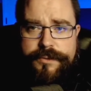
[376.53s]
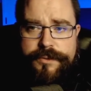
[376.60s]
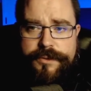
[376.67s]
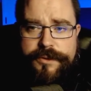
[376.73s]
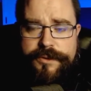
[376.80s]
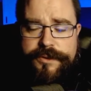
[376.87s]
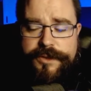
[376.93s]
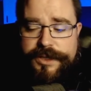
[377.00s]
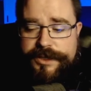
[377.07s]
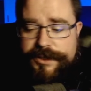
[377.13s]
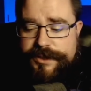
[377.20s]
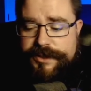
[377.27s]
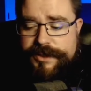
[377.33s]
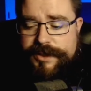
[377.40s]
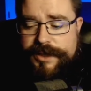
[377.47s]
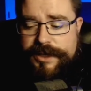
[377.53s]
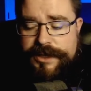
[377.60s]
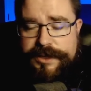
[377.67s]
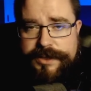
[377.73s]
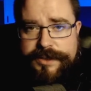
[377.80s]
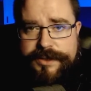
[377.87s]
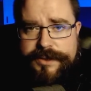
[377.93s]
This
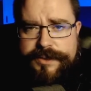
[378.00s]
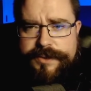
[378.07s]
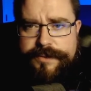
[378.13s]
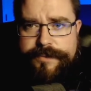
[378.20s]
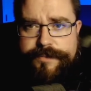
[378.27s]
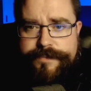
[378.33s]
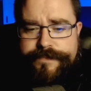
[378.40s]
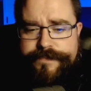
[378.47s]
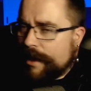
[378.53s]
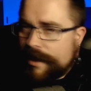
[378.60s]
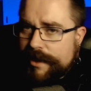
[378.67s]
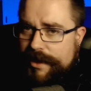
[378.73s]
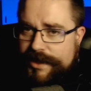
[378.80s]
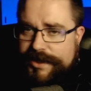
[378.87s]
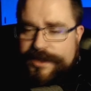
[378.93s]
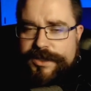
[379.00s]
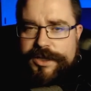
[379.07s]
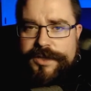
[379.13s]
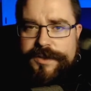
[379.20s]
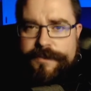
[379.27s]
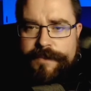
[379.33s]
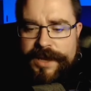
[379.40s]
is
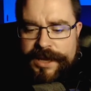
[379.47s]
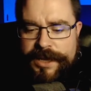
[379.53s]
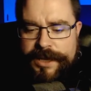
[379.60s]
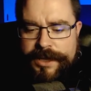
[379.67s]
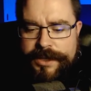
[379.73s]
just me